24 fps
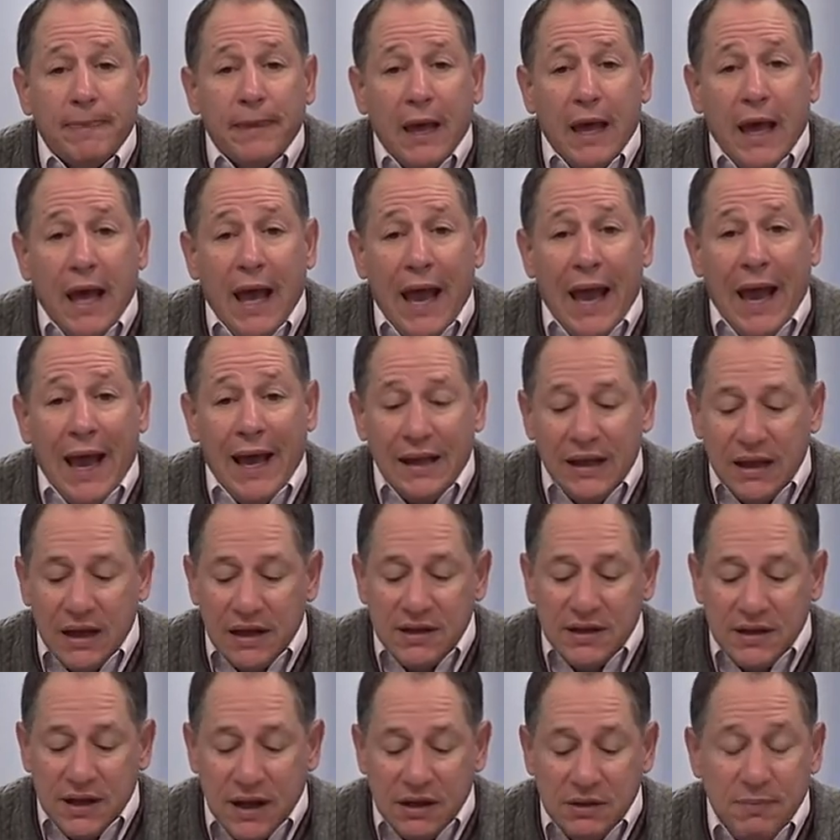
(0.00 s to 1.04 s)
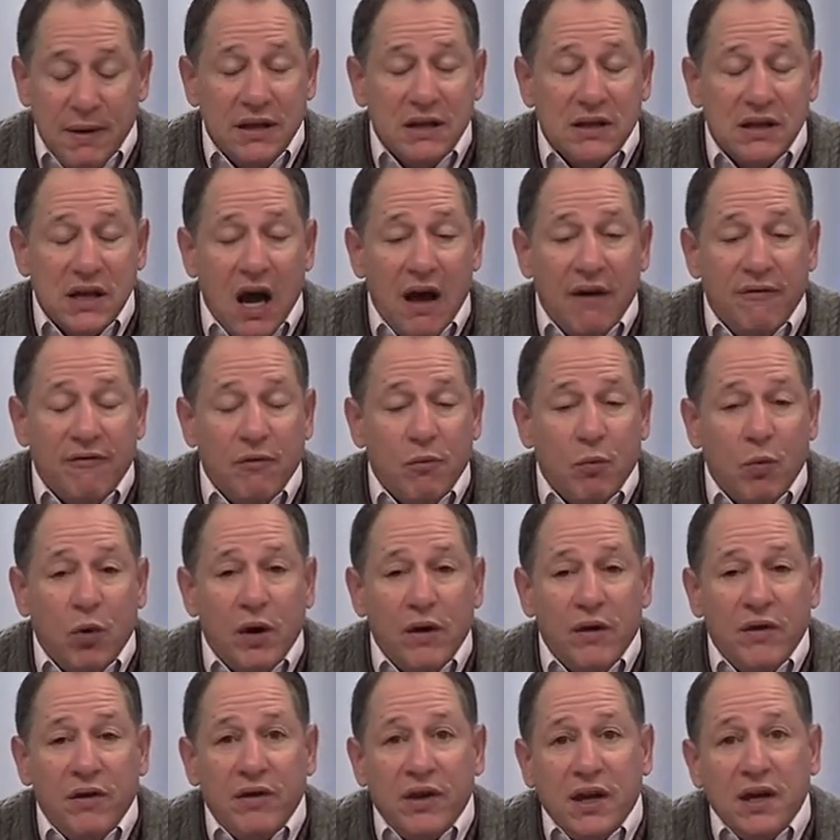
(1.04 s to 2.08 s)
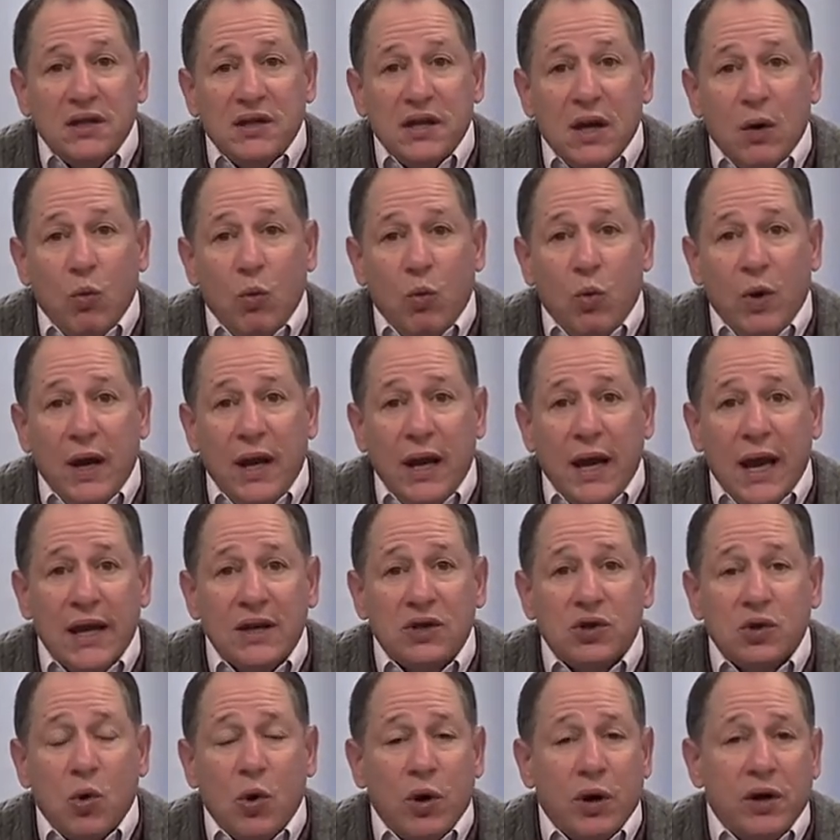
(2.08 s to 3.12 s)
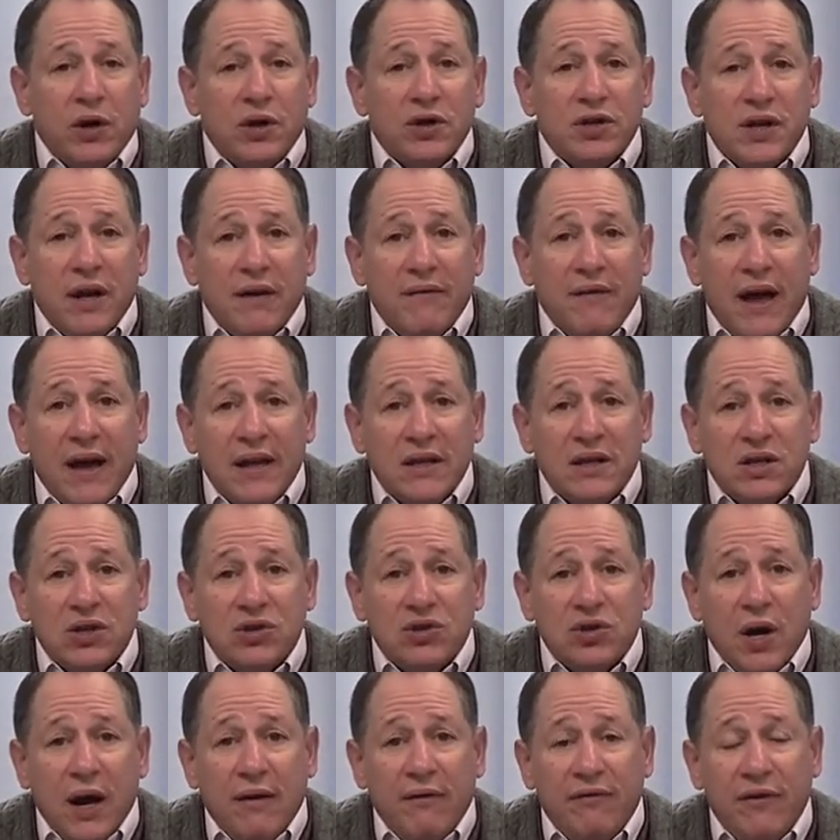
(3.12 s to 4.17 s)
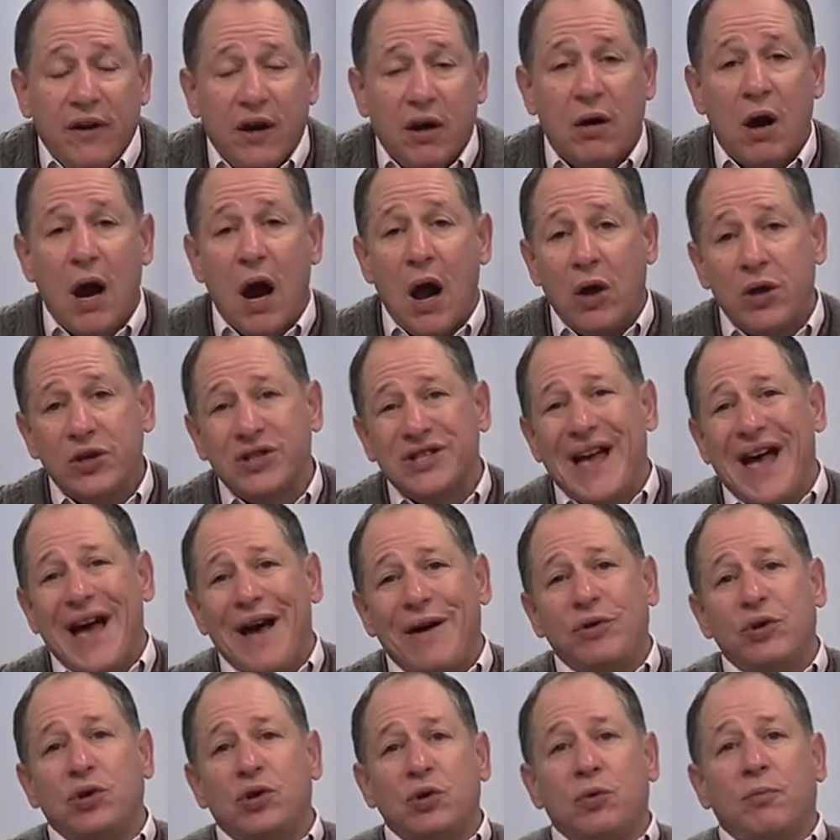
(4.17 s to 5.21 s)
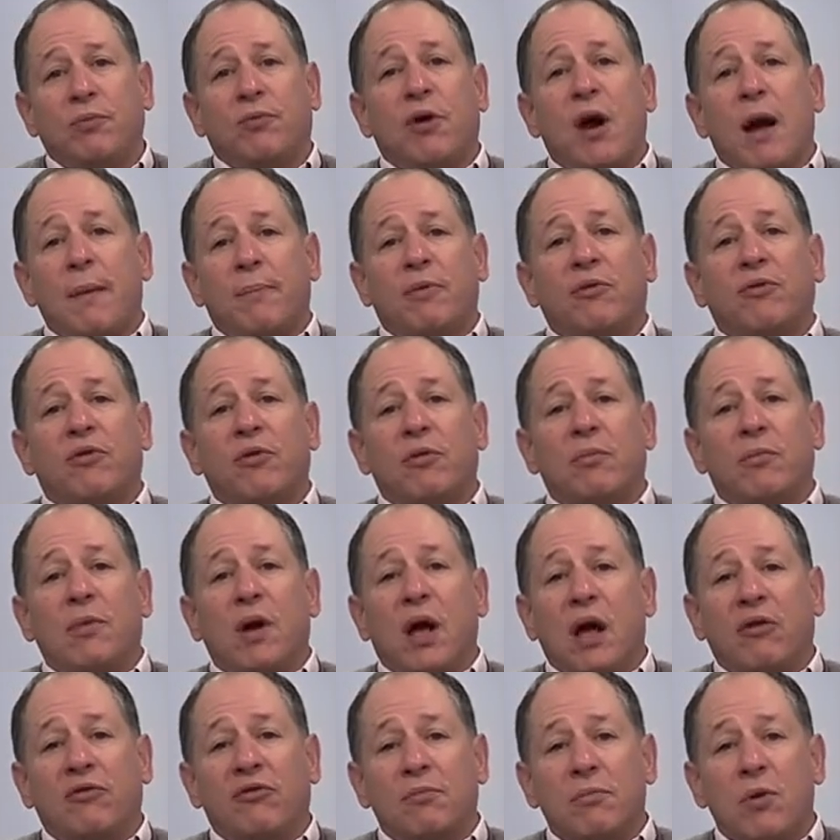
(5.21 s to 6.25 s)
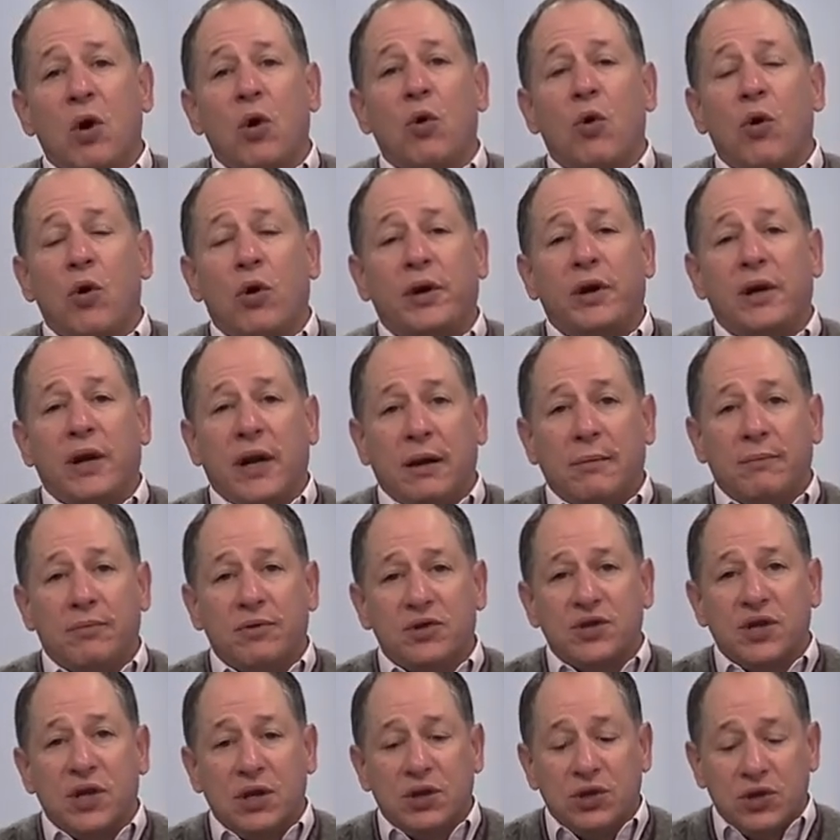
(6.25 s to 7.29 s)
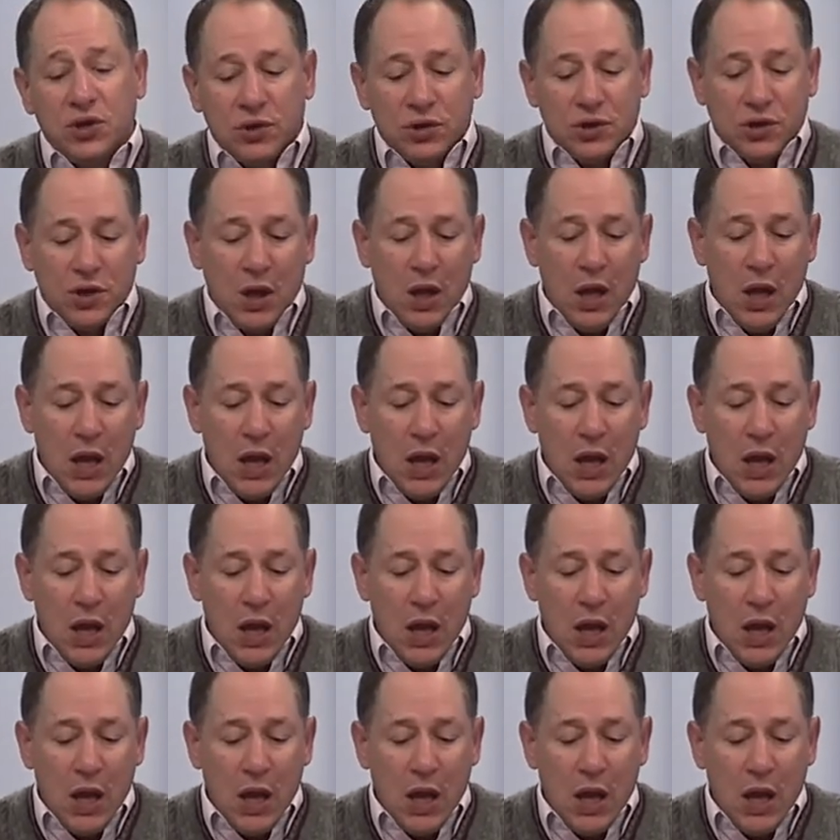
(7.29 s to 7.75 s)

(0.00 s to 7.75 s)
And it's been tough, and one of the things that we as auditors have had to try and figure out is how to do proper remote auditing procedures.